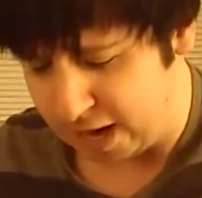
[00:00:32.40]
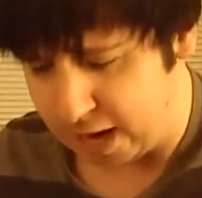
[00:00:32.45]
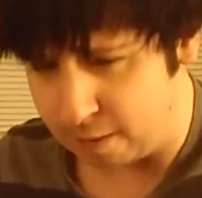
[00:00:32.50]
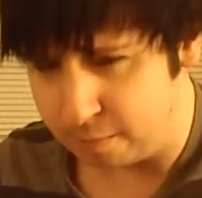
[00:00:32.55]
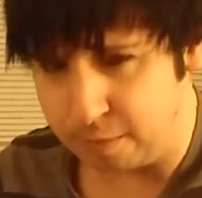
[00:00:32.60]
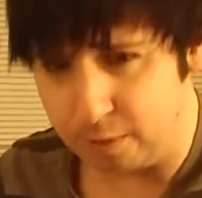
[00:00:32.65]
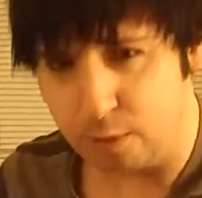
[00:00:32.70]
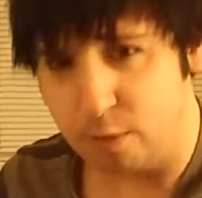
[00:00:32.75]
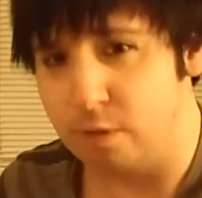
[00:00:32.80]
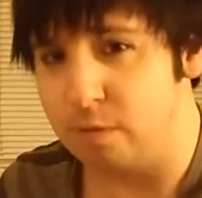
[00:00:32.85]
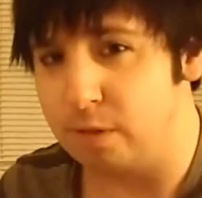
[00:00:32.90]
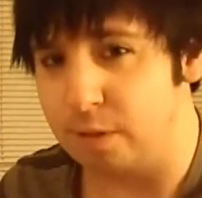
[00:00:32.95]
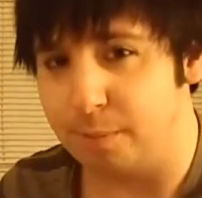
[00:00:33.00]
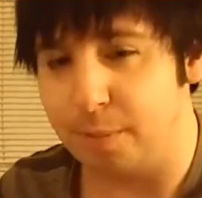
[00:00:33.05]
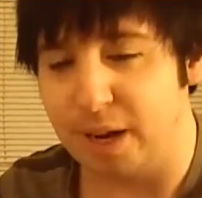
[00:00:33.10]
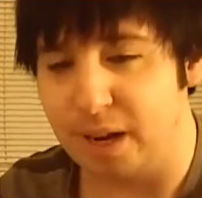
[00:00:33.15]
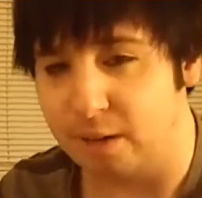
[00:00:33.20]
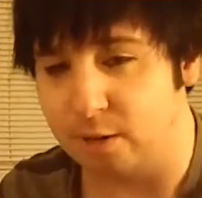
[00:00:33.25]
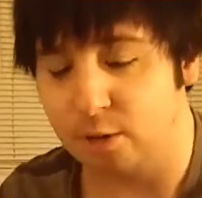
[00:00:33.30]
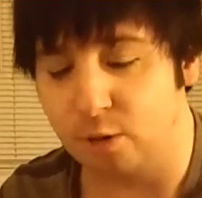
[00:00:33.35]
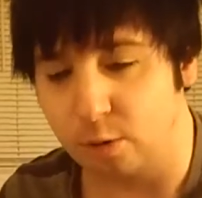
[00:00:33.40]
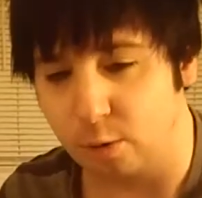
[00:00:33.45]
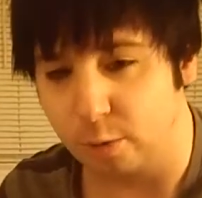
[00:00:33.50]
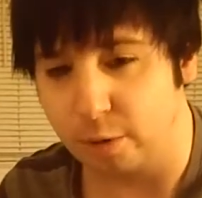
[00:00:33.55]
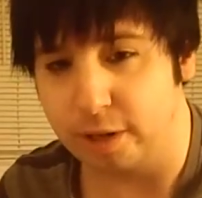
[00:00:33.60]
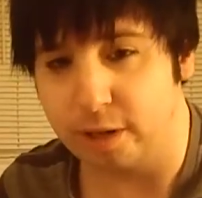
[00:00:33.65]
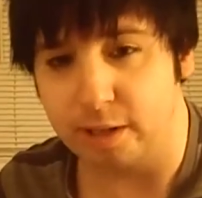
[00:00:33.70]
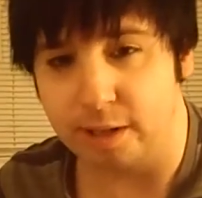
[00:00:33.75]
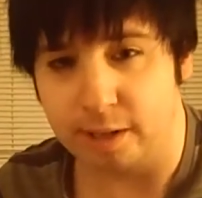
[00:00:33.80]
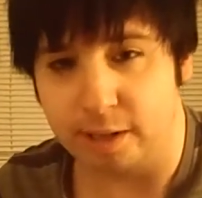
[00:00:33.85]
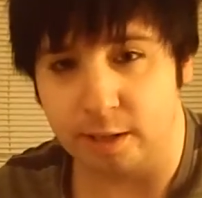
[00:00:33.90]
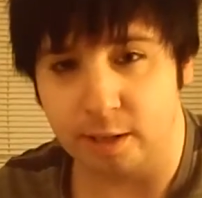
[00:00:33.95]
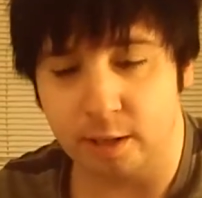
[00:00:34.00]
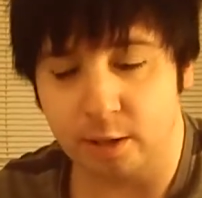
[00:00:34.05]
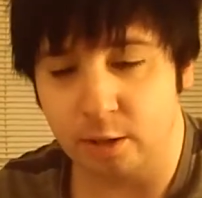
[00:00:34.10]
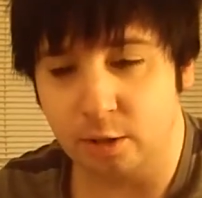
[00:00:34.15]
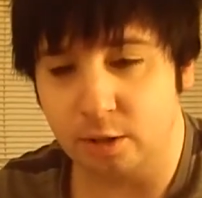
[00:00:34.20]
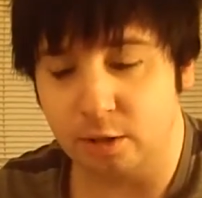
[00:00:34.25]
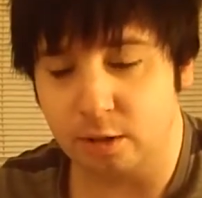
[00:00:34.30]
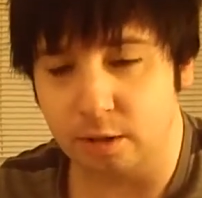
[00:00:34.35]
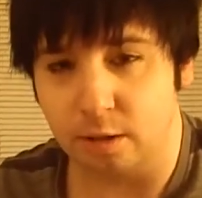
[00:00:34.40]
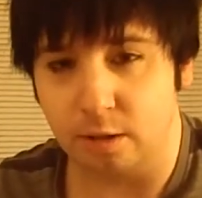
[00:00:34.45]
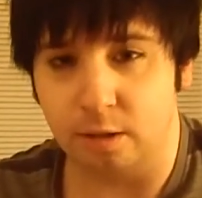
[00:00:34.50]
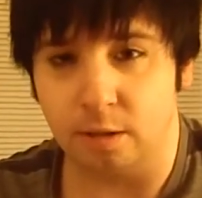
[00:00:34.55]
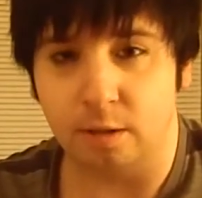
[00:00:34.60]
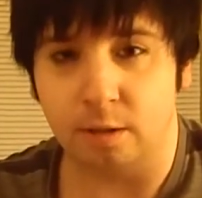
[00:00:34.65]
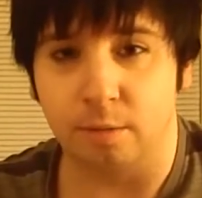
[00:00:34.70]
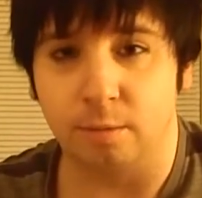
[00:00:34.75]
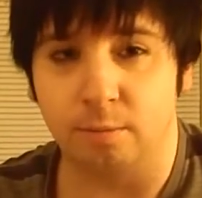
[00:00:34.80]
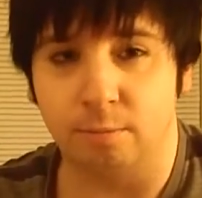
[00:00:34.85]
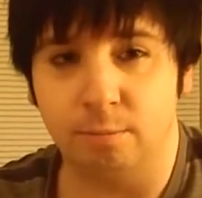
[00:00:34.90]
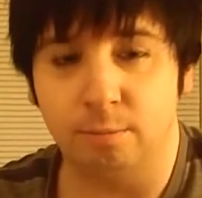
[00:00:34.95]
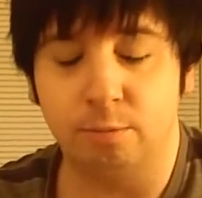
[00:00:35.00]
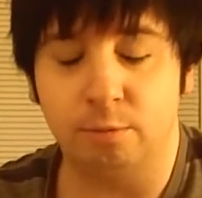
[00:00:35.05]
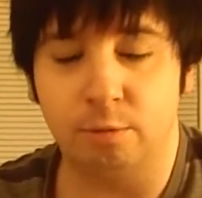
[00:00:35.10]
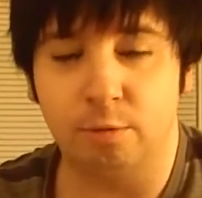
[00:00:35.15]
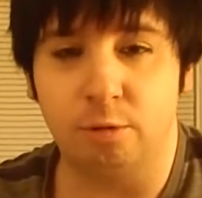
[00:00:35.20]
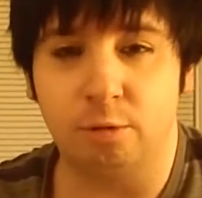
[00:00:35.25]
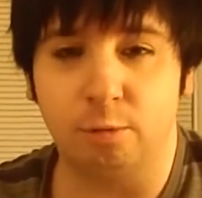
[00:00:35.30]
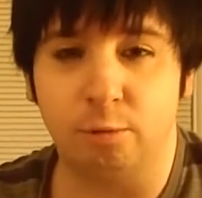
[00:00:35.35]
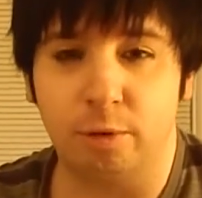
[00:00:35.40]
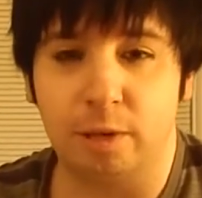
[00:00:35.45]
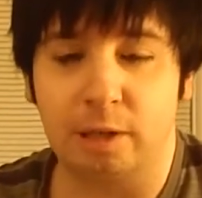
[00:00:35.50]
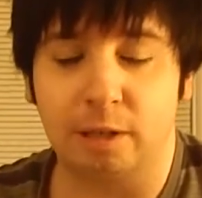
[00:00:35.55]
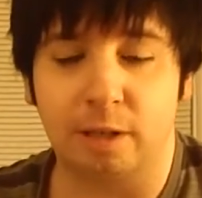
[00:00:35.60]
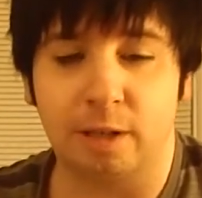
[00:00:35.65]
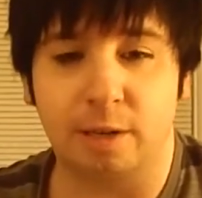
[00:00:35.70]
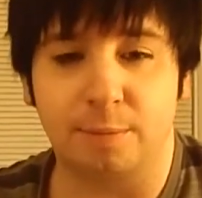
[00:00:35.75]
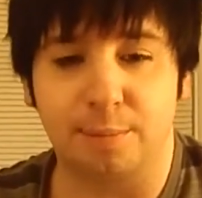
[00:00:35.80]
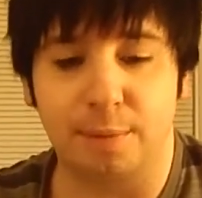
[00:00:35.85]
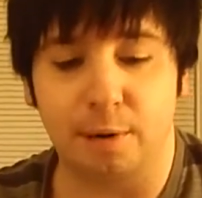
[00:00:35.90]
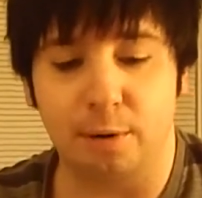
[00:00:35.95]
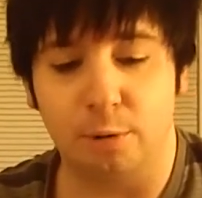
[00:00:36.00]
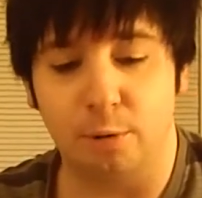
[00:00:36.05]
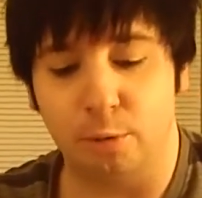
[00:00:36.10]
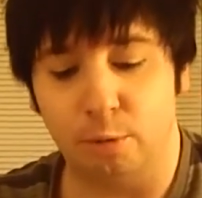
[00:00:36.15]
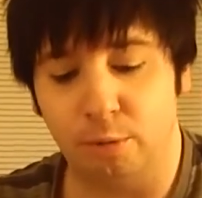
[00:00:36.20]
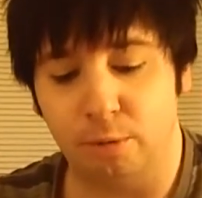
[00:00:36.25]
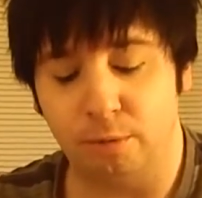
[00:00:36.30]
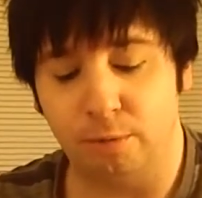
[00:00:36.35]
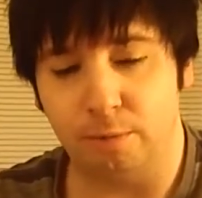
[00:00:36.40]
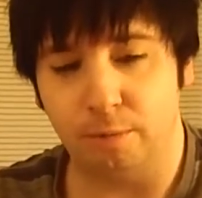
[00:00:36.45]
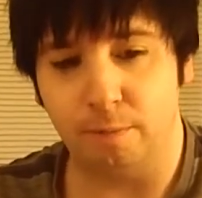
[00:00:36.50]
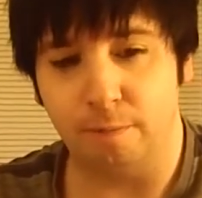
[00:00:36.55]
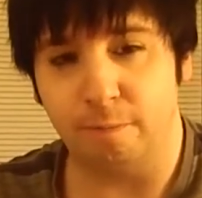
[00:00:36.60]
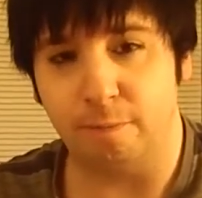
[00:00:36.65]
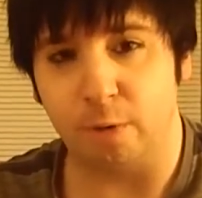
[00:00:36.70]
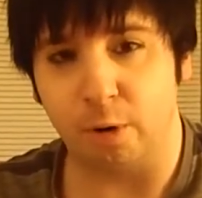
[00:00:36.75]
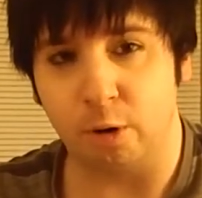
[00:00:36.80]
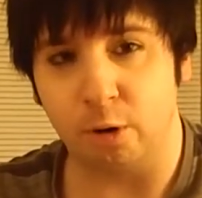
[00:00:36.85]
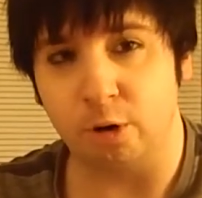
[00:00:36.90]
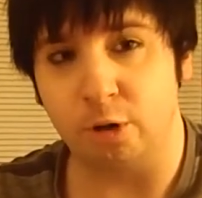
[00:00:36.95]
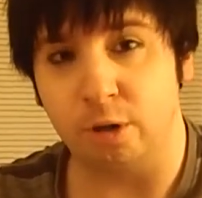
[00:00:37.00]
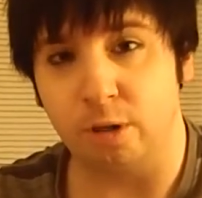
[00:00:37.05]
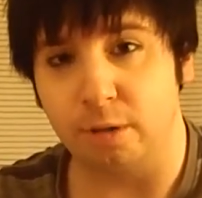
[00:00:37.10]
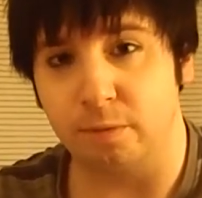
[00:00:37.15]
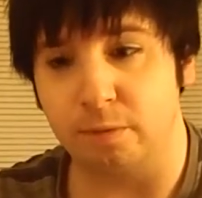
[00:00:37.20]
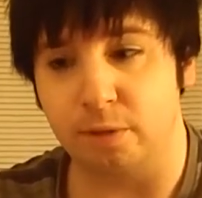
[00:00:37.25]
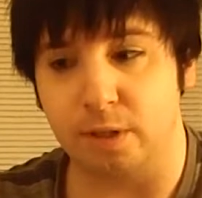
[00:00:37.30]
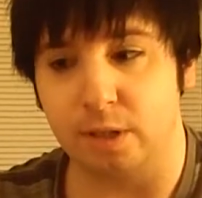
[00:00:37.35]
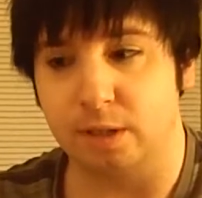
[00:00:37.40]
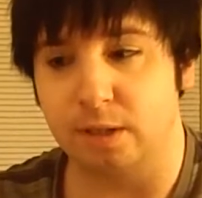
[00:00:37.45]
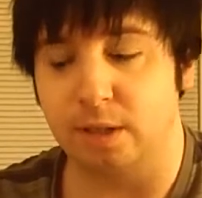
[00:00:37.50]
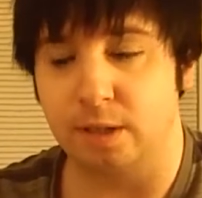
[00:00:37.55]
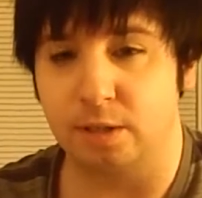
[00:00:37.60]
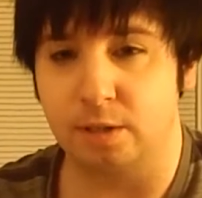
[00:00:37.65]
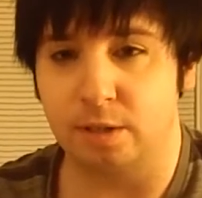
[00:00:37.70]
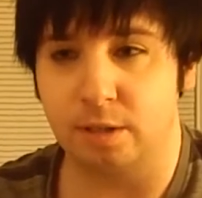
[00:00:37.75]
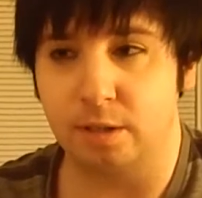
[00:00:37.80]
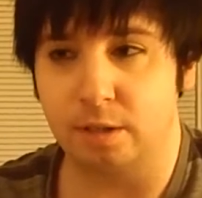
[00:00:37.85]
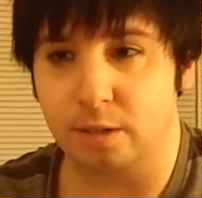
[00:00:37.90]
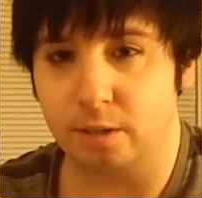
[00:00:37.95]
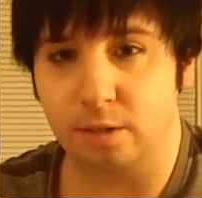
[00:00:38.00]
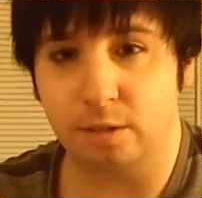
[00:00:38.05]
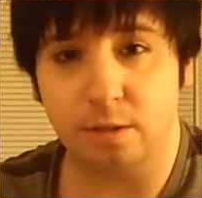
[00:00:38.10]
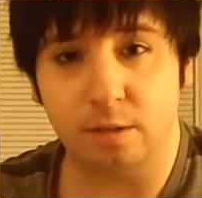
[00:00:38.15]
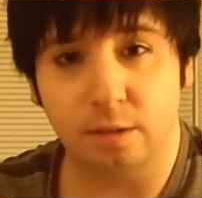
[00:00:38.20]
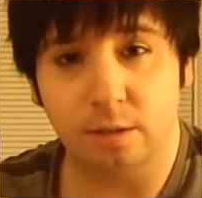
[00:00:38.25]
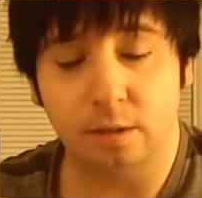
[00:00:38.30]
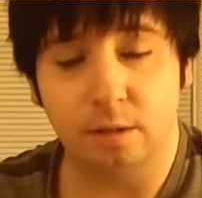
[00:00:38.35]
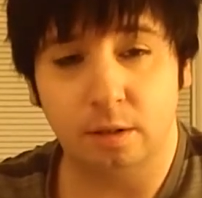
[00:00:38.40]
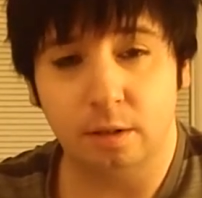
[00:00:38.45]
habit over the past 3 years of doing like my own version of statistics,